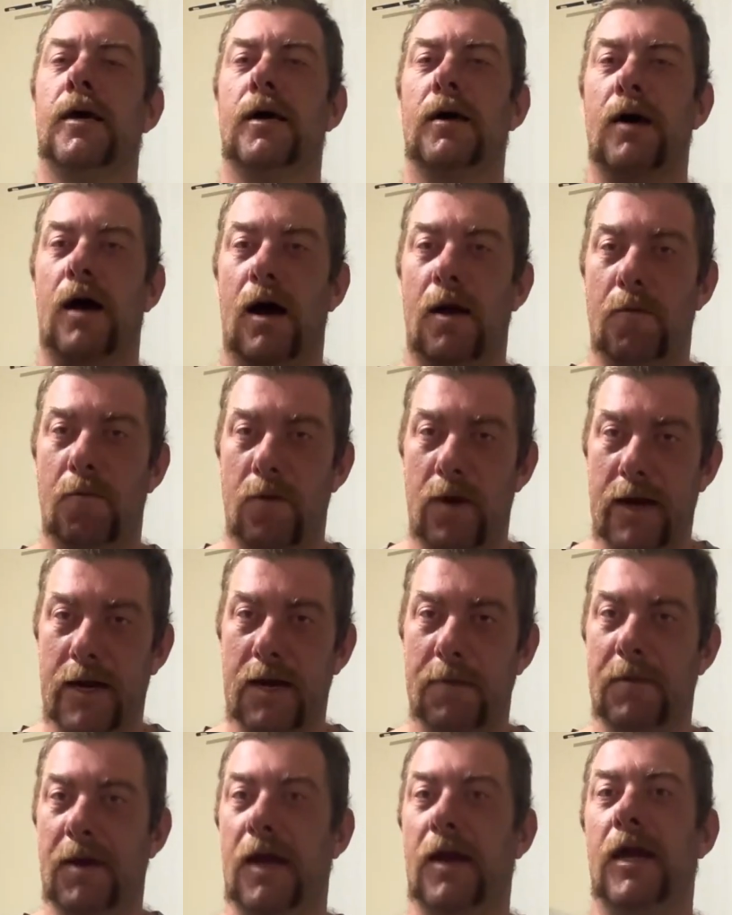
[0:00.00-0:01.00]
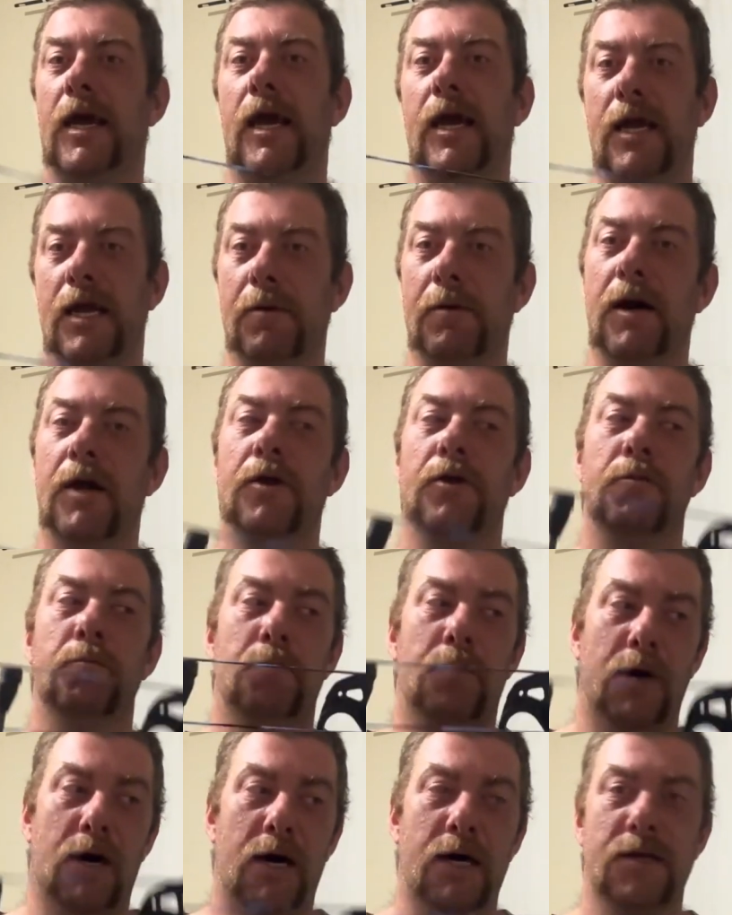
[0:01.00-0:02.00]
I recommend anyone who
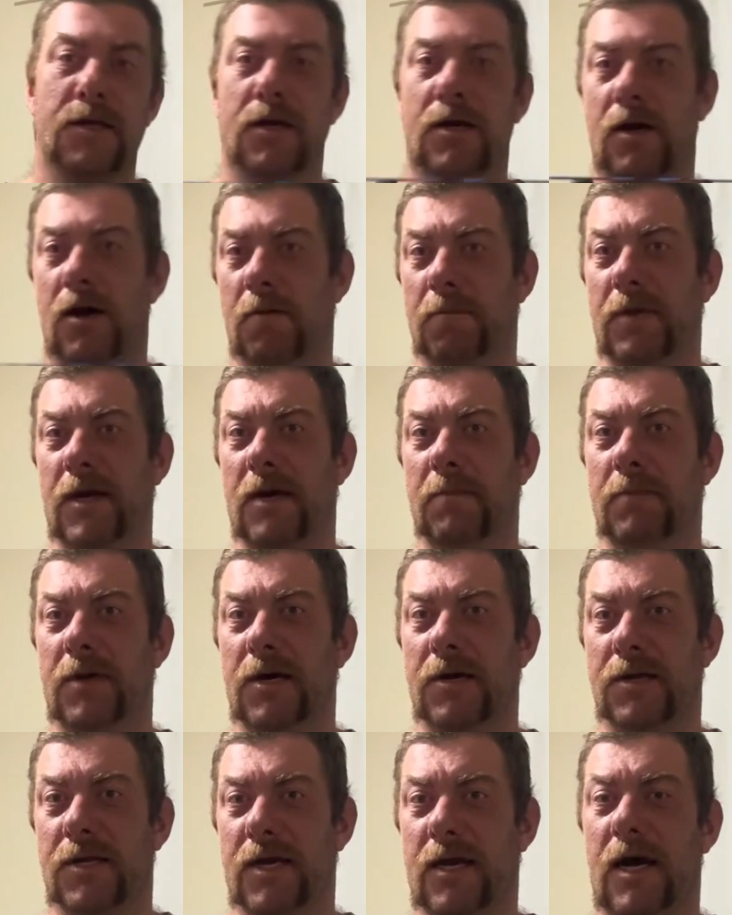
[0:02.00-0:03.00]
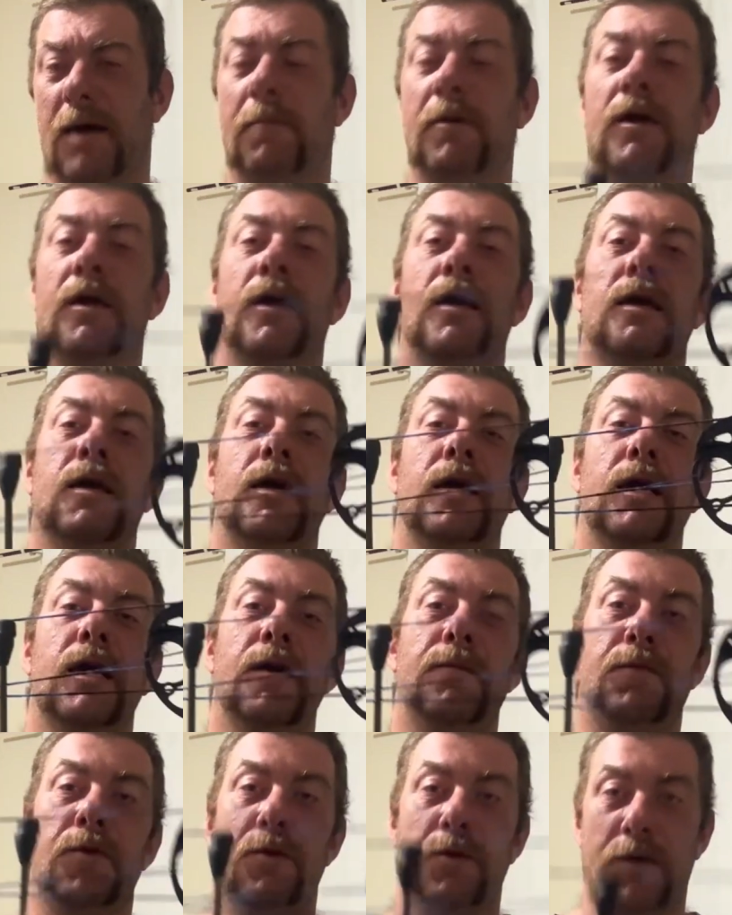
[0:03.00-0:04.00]
buys a compound bow setup,
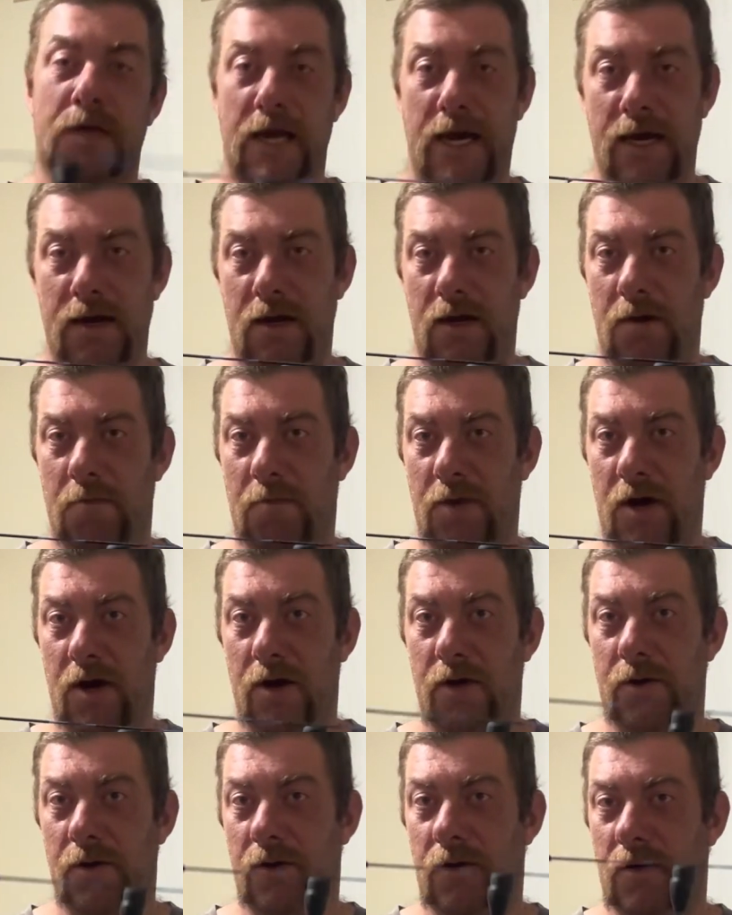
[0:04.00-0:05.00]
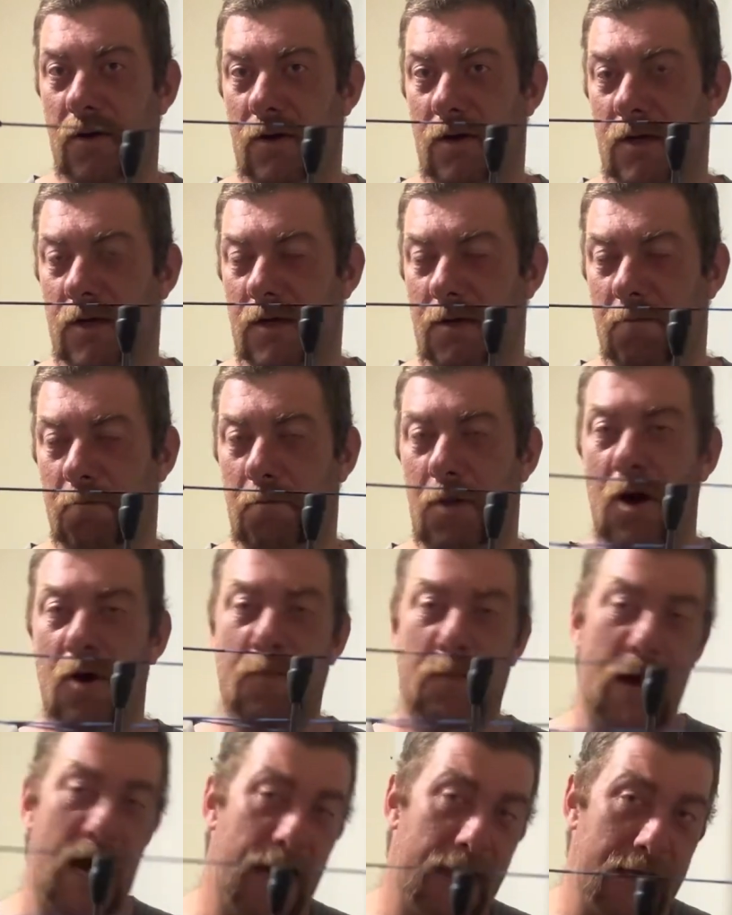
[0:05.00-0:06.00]
if you get a bow
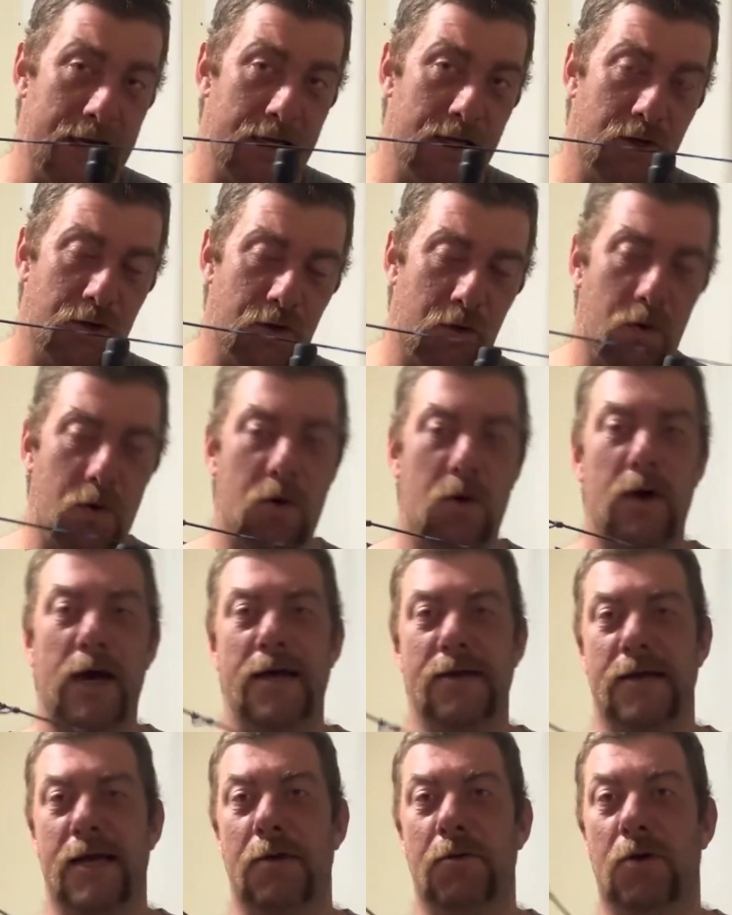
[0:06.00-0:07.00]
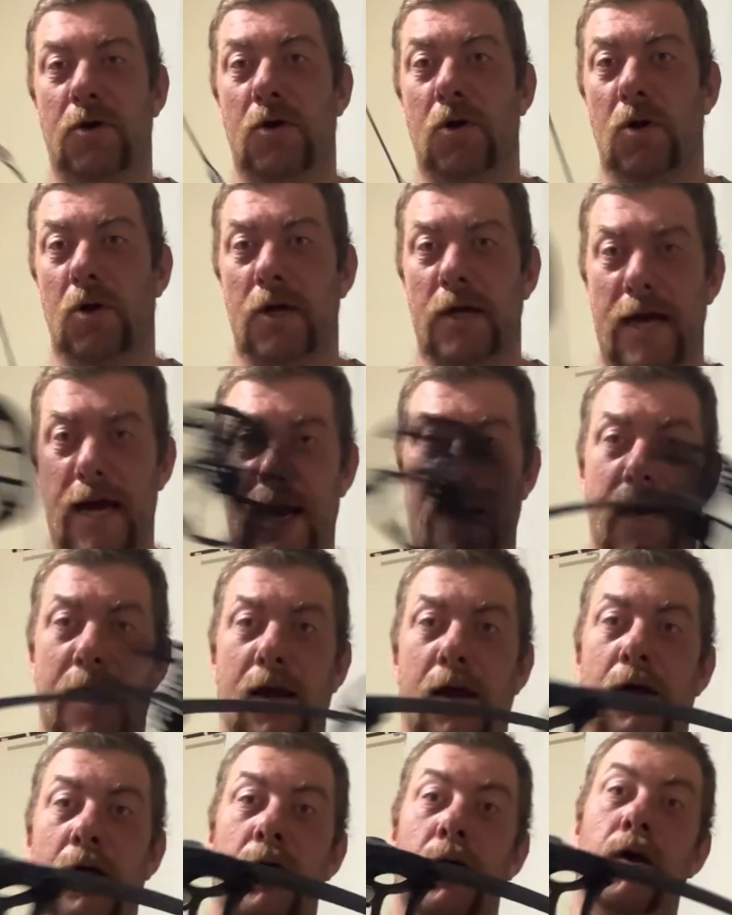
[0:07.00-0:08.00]
package, or as they would call it, a
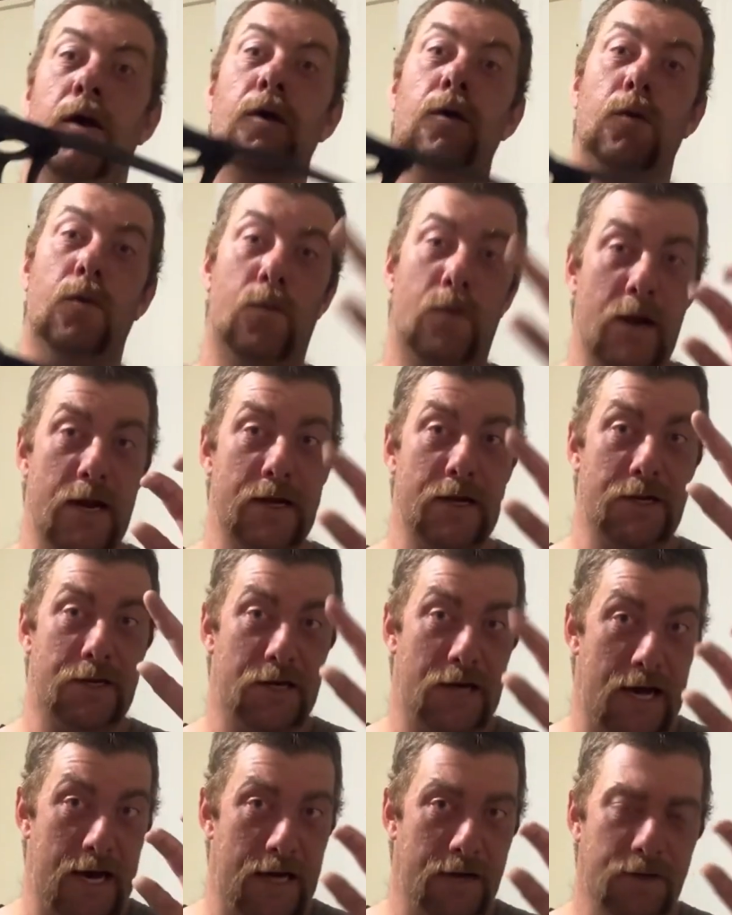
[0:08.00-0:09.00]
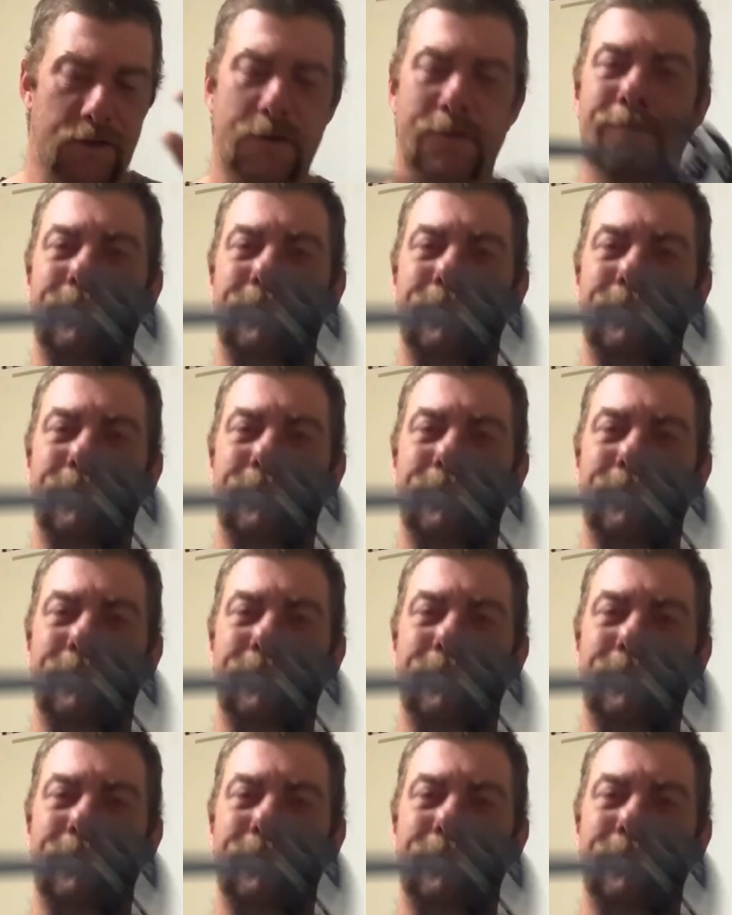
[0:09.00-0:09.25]
ready to hunt,